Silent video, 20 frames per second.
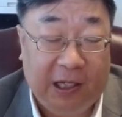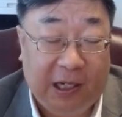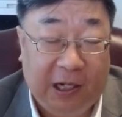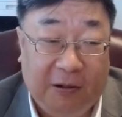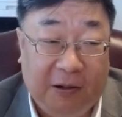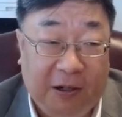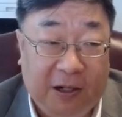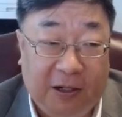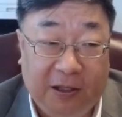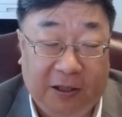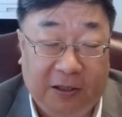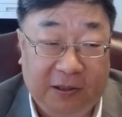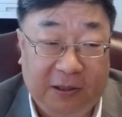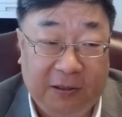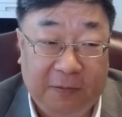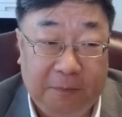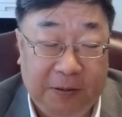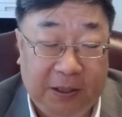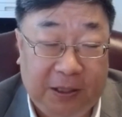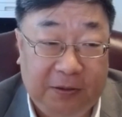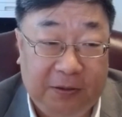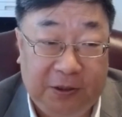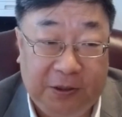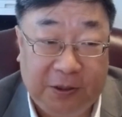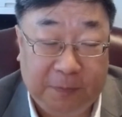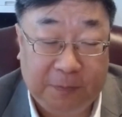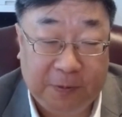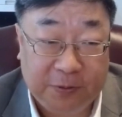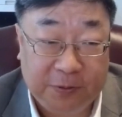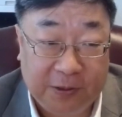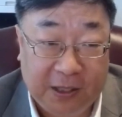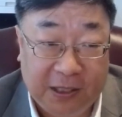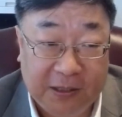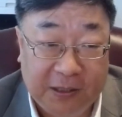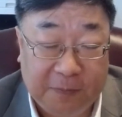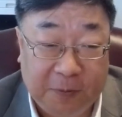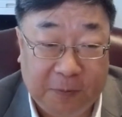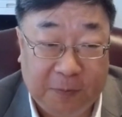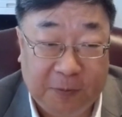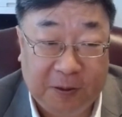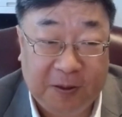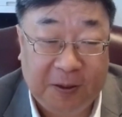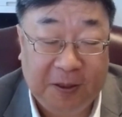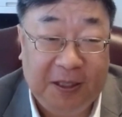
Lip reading: How hard could it be to ship a transformer?